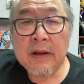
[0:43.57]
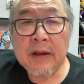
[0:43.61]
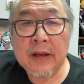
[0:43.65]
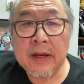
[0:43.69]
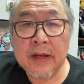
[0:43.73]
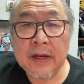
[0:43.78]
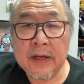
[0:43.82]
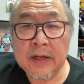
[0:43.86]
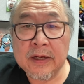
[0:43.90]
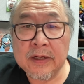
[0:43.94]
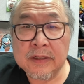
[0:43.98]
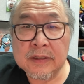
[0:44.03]

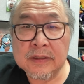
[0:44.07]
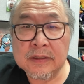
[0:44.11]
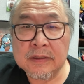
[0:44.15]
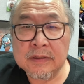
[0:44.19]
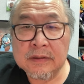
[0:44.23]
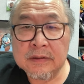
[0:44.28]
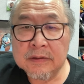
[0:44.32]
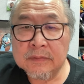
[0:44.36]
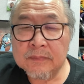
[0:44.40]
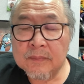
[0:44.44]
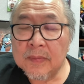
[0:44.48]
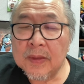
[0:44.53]

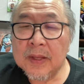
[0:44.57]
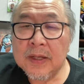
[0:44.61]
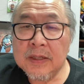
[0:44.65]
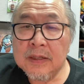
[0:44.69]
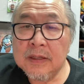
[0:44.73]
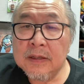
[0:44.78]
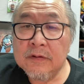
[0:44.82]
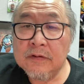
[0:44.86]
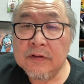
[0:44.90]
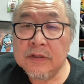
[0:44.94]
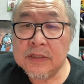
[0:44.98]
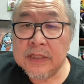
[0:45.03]
and
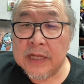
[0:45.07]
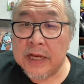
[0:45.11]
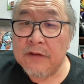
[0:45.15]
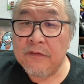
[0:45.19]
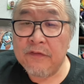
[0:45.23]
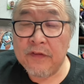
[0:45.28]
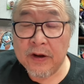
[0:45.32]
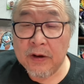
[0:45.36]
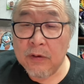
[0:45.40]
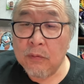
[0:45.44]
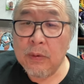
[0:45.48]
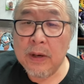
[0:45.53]
say
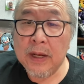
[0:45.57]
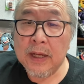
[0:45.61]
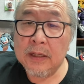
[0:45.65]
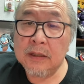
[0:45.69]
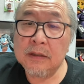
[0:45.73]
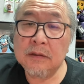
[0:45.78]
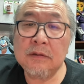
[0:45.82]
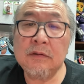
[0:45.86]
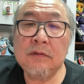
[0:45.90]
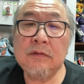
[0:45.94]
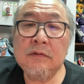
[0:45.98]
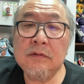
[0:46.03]

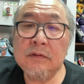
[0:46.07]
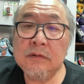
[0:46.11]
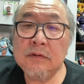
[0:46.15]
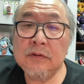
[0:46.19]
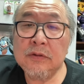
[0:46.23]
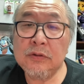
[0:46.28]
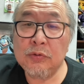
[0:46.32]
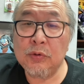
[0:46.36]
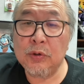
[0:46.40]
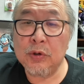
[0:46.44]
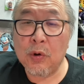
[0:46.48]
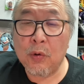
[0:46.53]
farewell
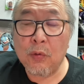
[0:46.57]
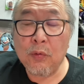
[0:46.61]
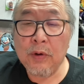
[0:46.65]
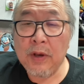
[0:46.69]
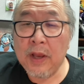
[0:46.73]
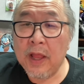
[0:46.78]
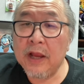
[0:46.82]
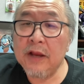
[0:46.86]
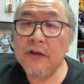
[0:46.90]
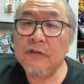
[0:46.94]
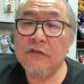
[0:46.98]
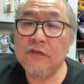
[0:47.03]
to an old
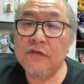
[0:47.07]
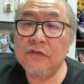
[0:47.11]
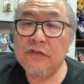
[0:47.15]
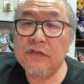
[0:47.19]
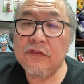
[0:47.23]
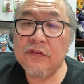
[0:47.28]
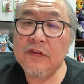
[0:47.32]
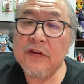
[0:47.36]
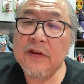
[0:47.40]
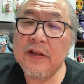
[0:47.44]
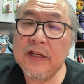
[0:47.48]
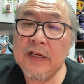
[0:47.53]

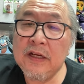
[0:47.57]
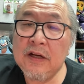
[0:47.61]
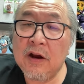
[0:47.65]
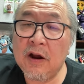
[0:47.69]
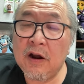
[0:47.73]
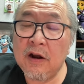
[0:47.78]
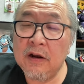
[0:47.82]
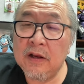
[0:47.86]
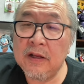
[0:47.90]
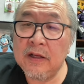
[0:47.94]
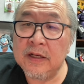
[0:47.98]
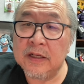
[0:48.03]
life in
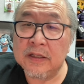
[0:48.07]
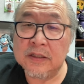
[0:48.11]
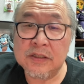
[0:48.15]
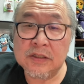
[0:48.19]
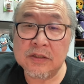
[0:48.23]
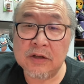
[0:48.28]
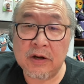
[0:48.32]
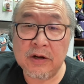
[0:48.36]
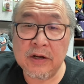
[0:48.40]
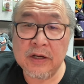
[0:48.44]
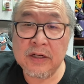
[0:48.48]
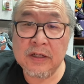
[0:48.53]
Garland and
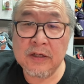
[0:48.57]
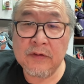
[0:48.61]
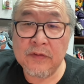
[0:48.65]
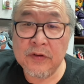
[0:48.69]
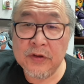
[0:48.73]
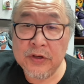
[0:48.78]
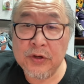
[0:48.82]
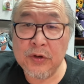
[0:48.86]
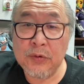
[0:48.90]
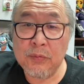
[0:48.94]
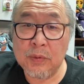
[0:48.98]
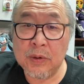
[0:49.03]
starting of
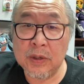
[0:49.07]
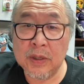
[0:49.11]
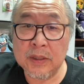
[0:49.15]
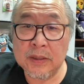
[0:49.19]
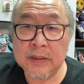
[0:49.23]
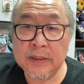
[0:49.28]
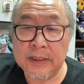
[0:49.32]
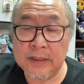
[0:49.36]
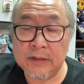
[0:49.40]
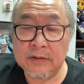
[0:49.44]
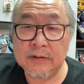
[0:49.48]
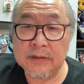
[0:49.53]
a new
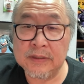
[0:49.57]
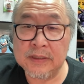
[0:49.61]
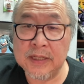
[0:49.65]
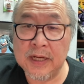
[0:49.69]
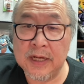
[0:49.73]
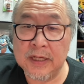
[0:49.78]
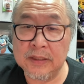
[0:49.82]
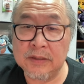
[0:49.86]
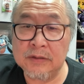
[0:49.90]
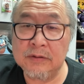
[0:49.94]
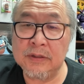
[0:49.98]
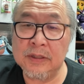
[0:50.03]
one here in
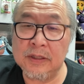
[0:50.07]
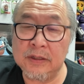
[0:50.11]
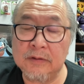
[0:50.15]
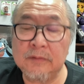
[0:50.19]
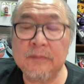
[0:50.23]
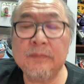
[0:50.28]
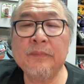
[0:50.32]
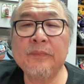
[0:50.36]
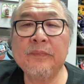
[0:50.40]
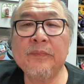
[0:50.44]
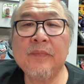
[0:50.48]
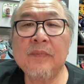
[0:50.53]
San Antonio.
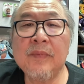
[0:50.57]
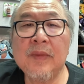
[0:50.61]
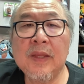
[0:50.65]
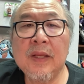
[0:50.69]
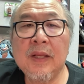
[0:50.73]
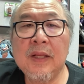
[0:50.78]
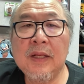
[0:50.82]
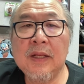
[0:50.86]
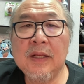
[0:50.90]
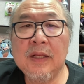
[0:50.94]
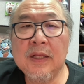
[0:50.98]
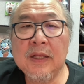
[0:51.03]

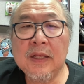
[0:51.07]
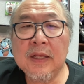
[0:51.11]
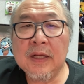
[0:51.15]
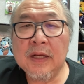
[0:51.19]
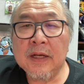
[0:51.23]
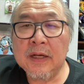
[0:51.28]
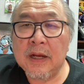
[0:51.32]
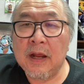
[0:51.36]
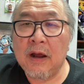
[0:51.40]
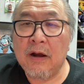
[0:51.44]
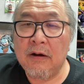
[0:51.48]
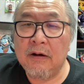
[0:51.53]

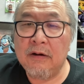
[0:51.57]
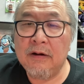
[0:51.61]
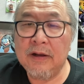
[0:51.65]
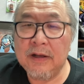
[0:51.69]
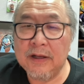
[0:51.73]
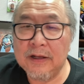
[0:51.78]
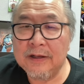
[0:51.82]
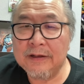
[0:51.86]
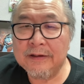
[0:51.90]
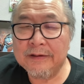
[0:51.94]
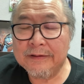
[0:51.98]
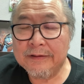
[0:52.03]
Now,
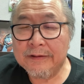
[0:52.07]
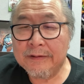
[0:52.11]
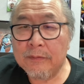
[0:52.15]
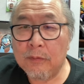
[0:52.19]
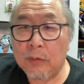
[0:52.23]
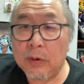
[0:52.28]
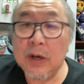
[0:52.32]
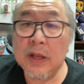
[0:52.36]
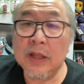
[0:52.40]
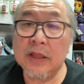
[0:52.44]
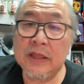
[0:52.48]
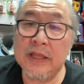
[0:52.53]

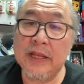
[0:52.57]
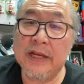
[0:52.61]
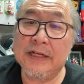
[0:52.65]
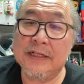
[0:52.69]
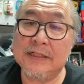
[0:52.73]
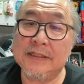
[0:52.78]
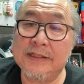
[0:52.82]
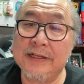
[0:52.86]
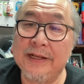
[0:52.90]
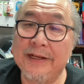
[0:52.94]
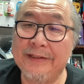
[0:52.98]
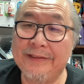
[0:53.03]
one of the
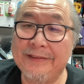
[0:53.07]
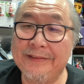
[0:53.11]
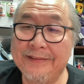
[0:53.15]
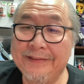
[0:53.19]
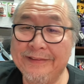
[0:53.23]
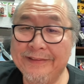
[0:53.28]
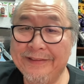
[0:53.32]
things that